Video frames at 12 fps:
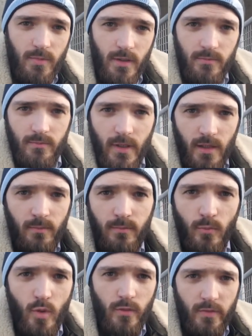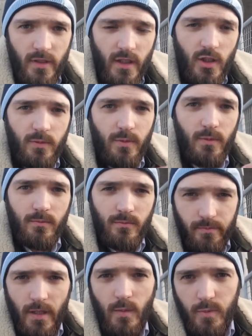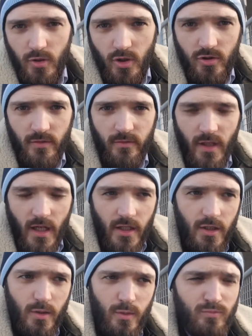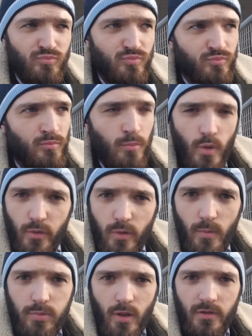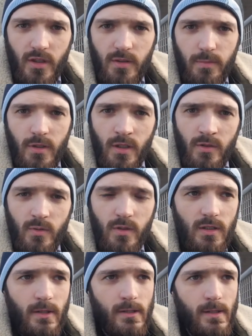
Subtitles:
by making more videos with better production value and more thought process put into it.